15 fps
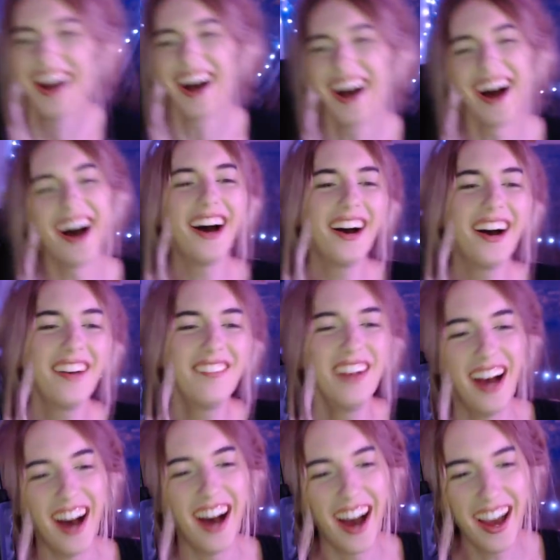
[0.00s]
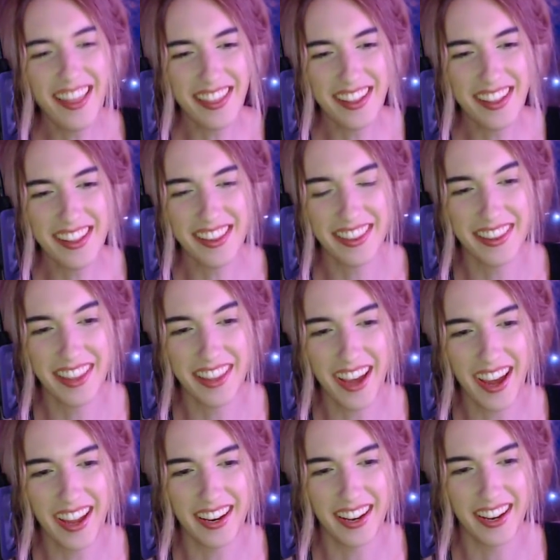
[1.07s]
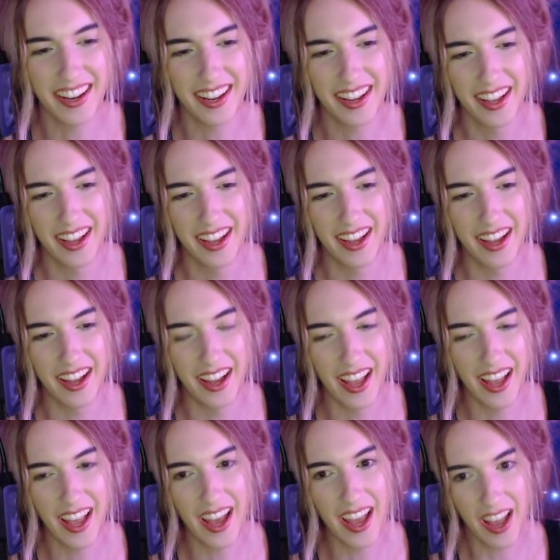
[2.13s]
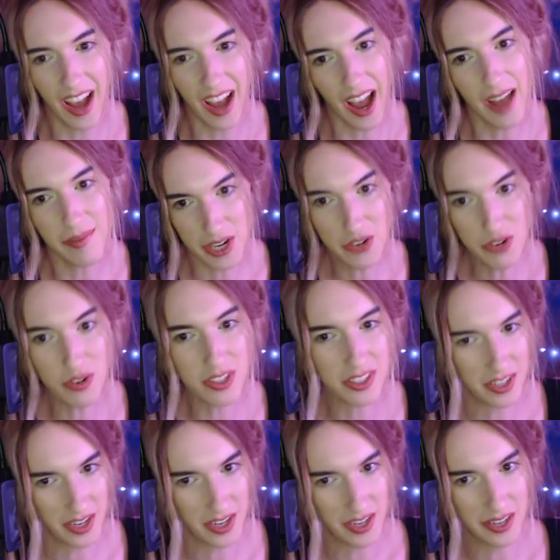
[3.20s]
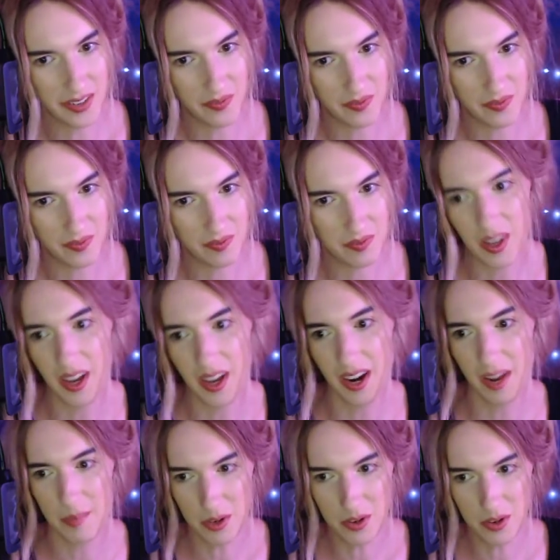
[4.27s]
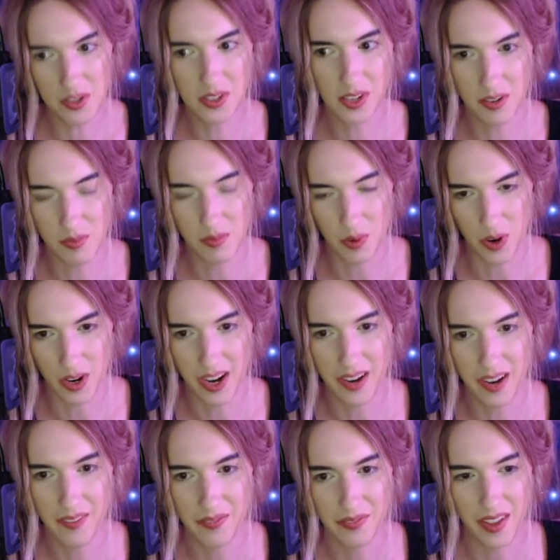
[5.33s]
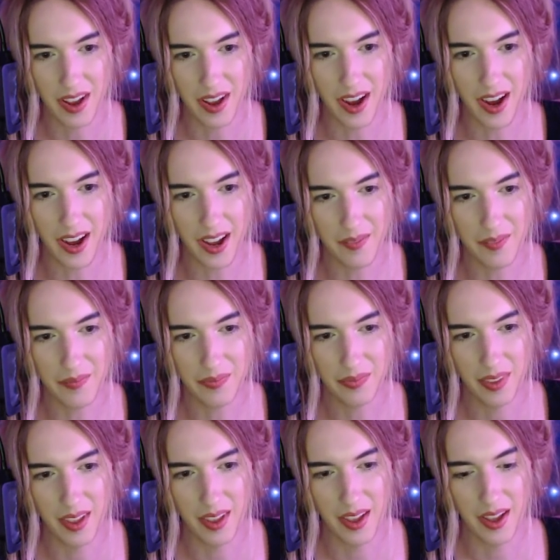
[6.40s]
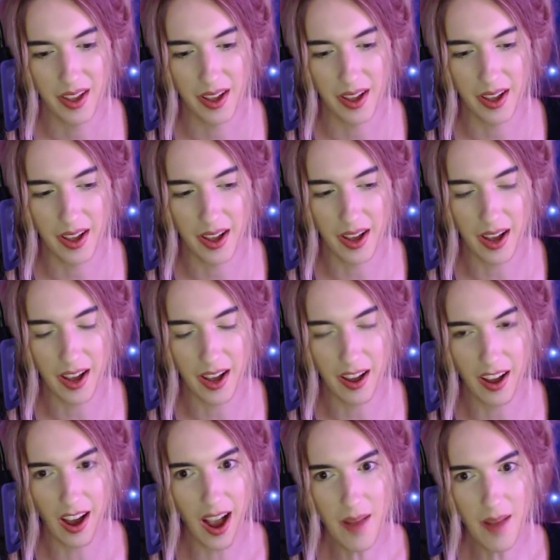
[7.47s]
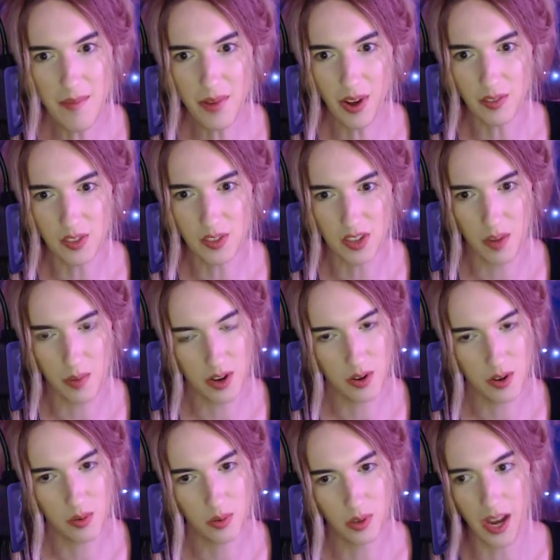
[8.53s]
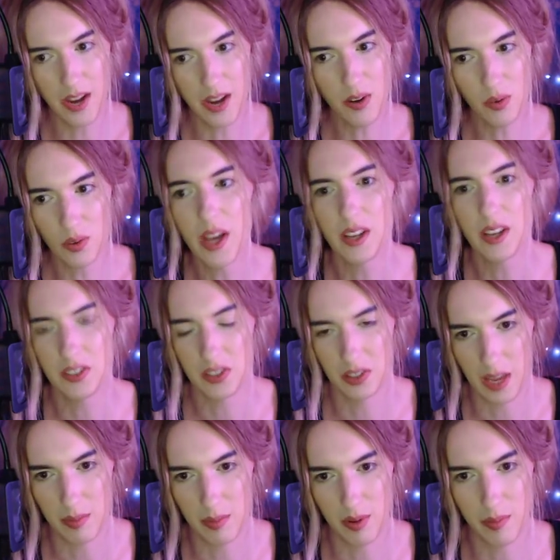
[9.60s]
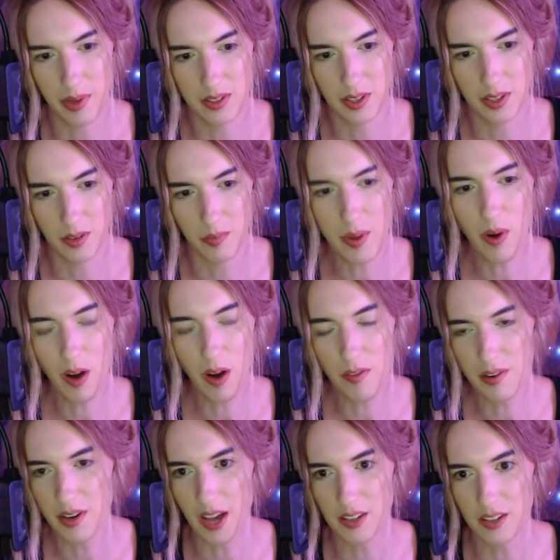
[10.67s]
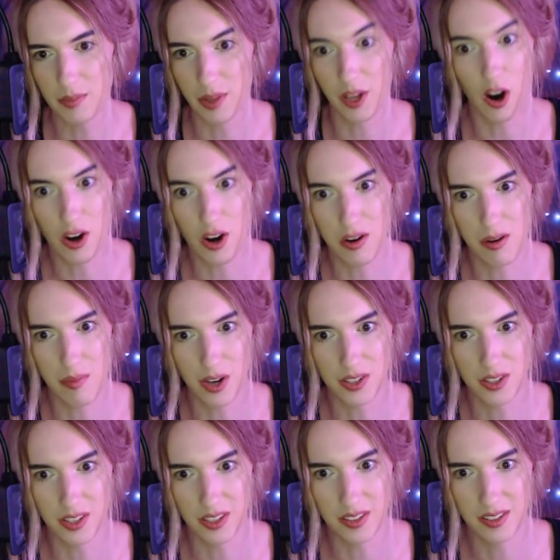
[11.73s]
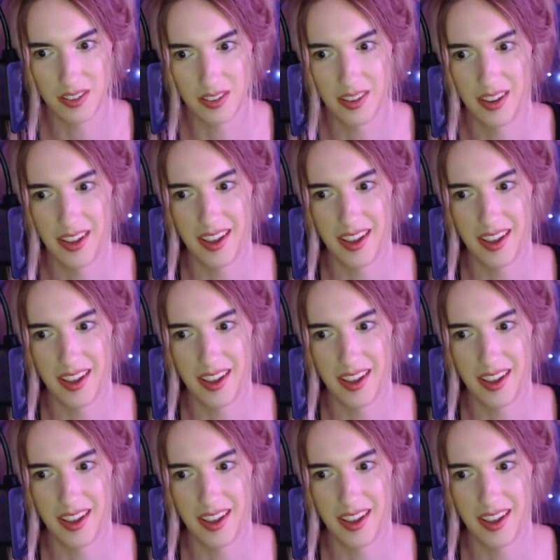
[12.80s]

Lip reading: I think that I am interested in it, and I'm interested in Rorty. I'm not someone who, I don't like to label myself. People often ask me, like, are you a Marxist?